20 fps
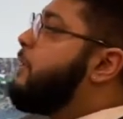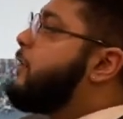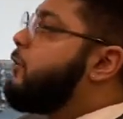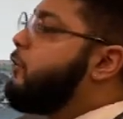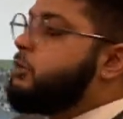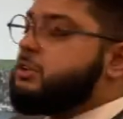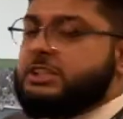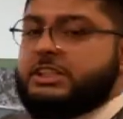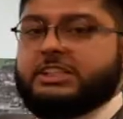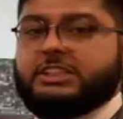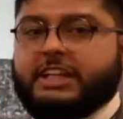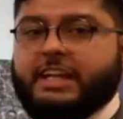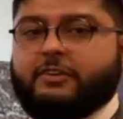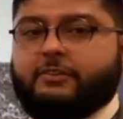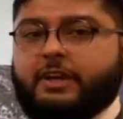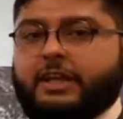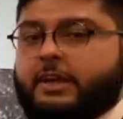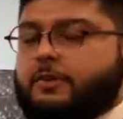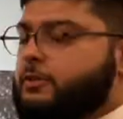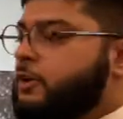course is
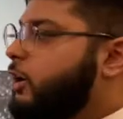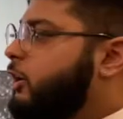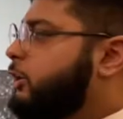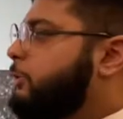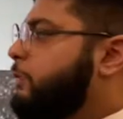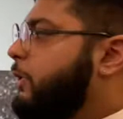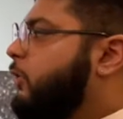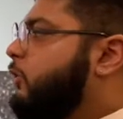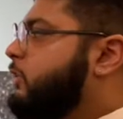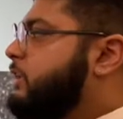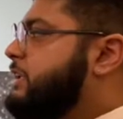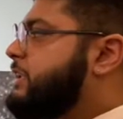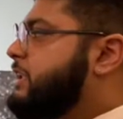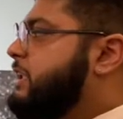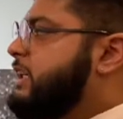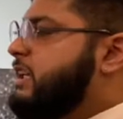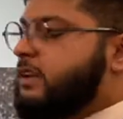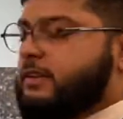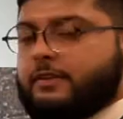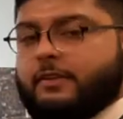generally of large boulders
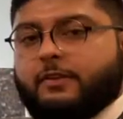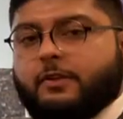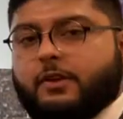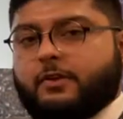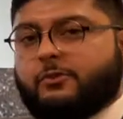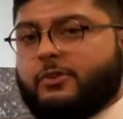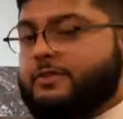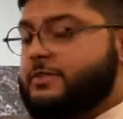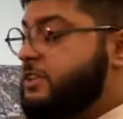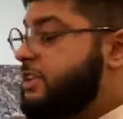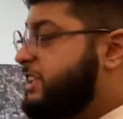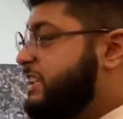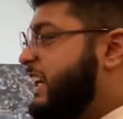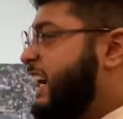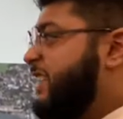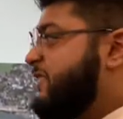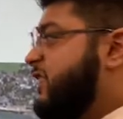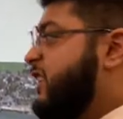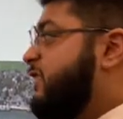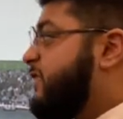that the river doesn't
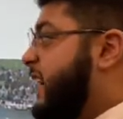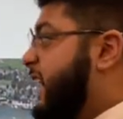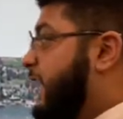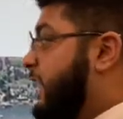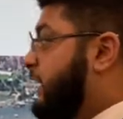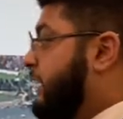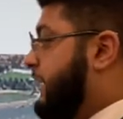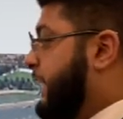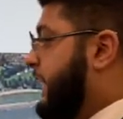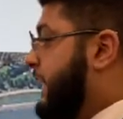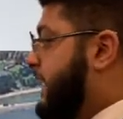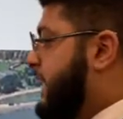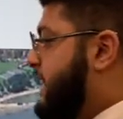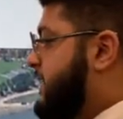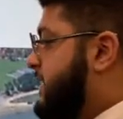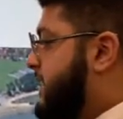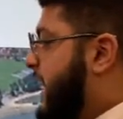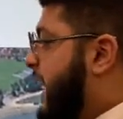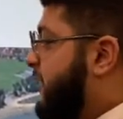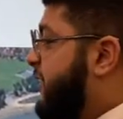have enough energy
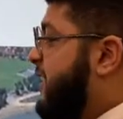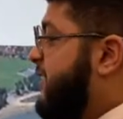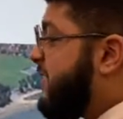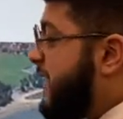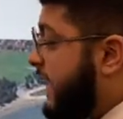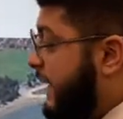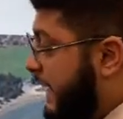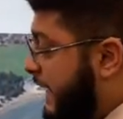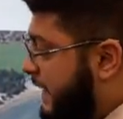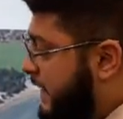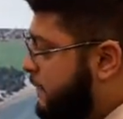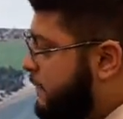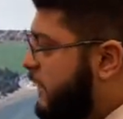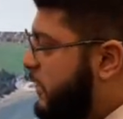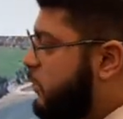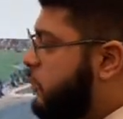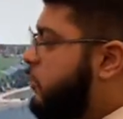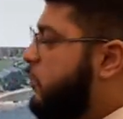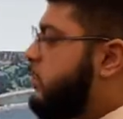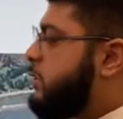to carry. Then in the
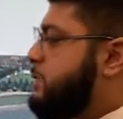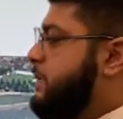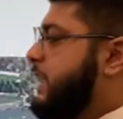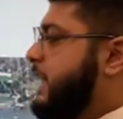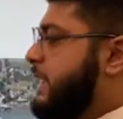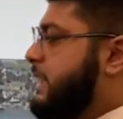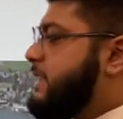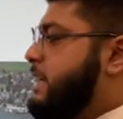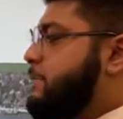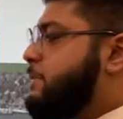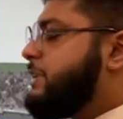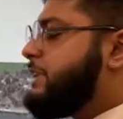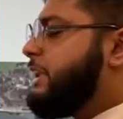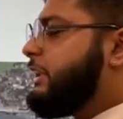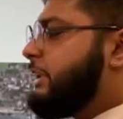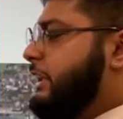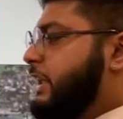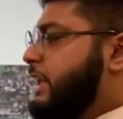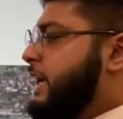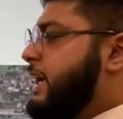middle course we get
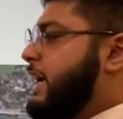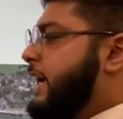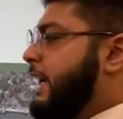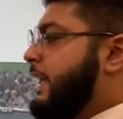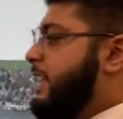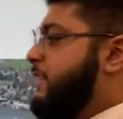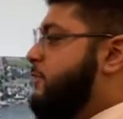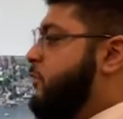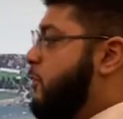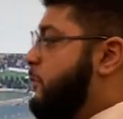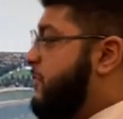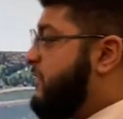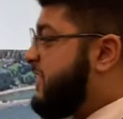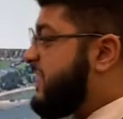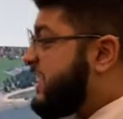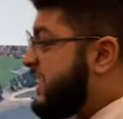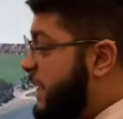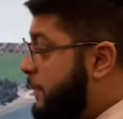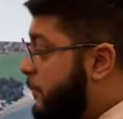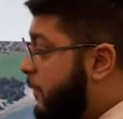deposition in the form of a
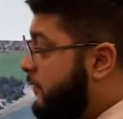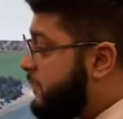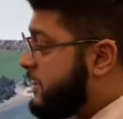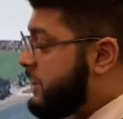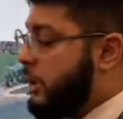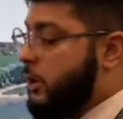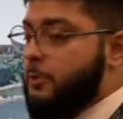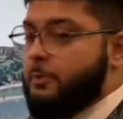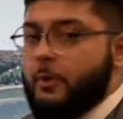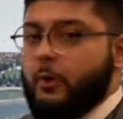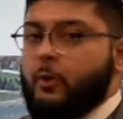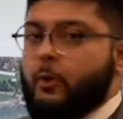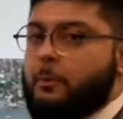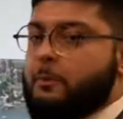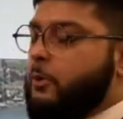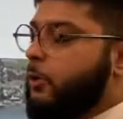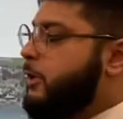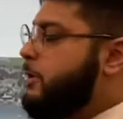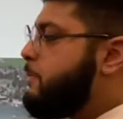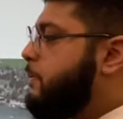slip-off slope
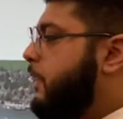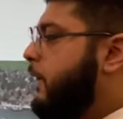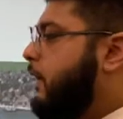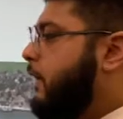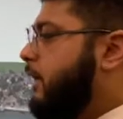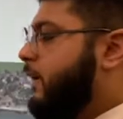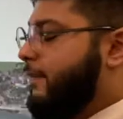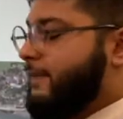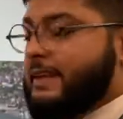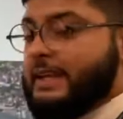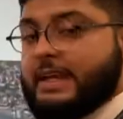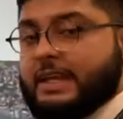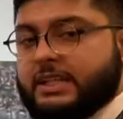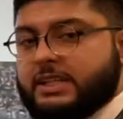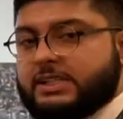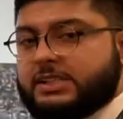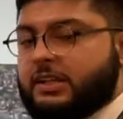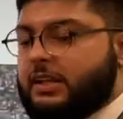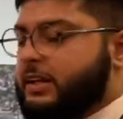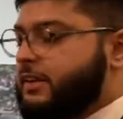or point bar on the
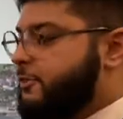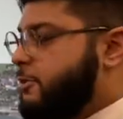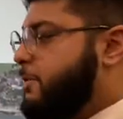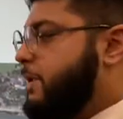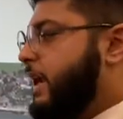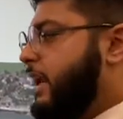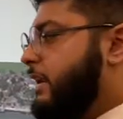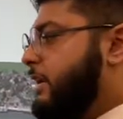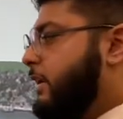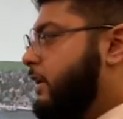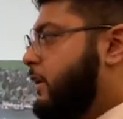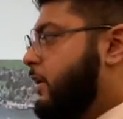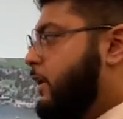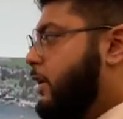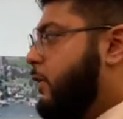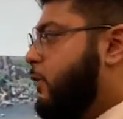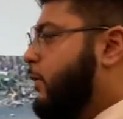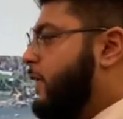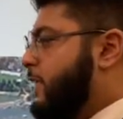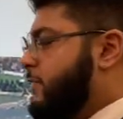inside of a meander
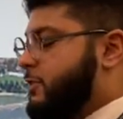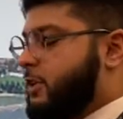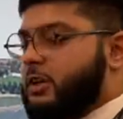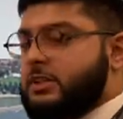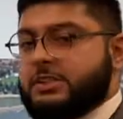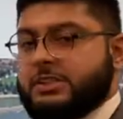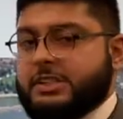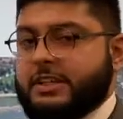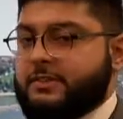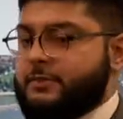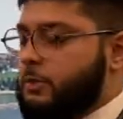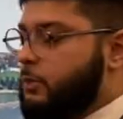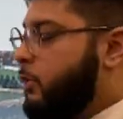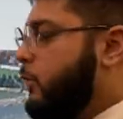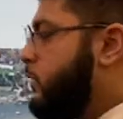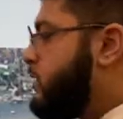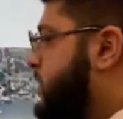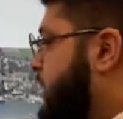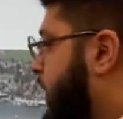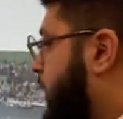where the velocity of the
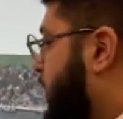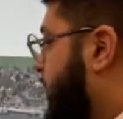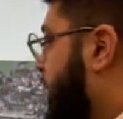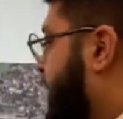water